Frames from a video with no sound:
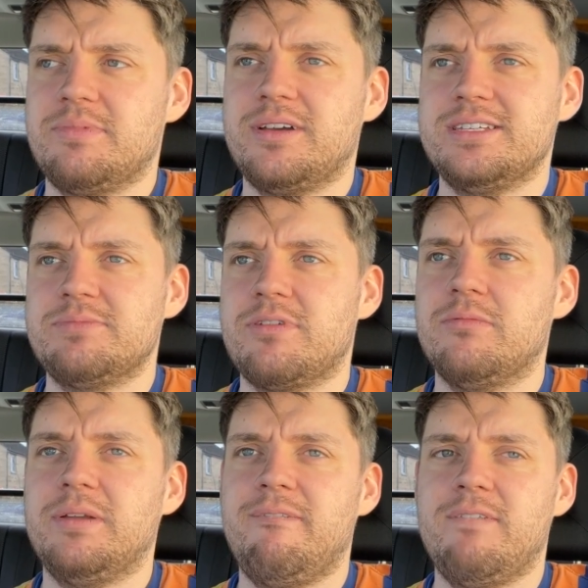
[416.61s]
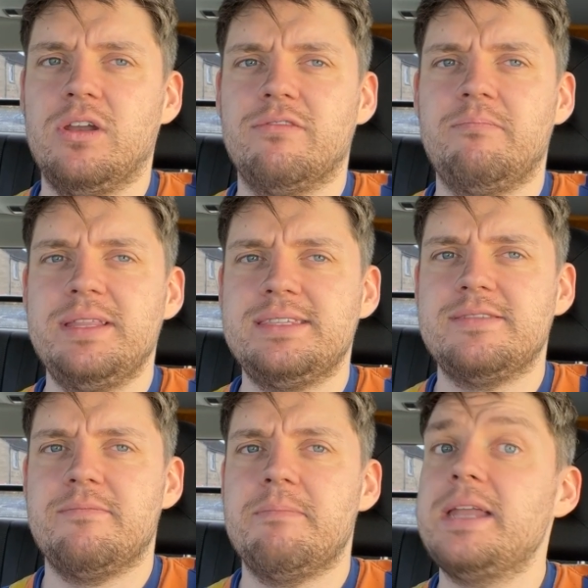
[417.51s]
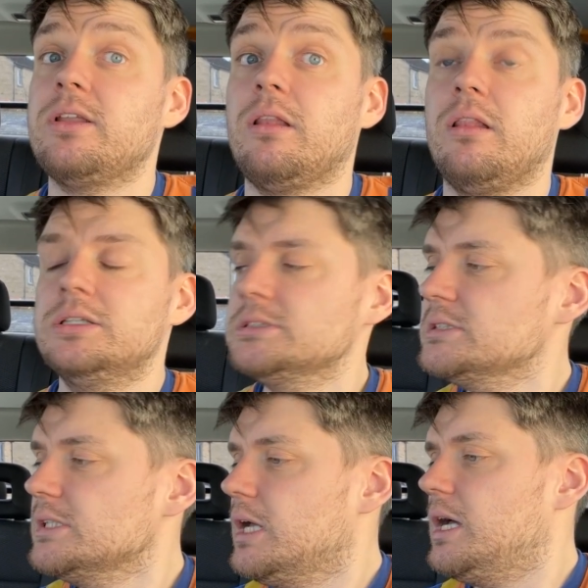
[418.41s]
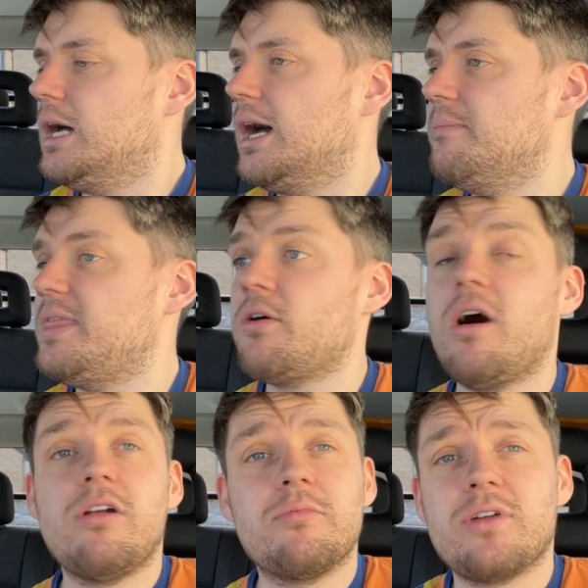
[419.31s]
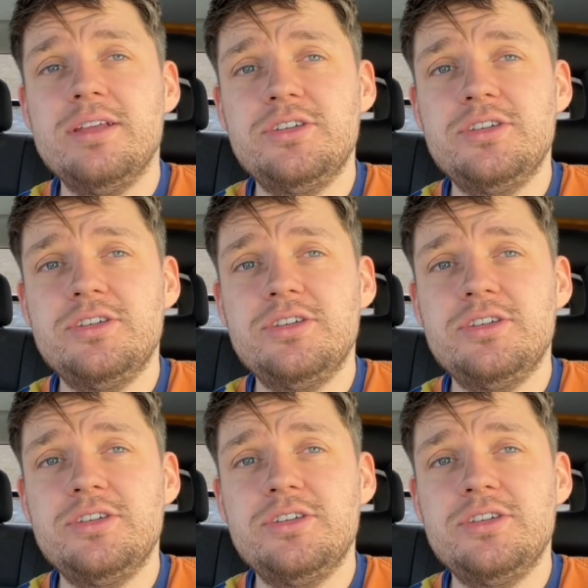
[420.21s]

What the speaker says: because it's probably full of bits of metal. There are upgrades you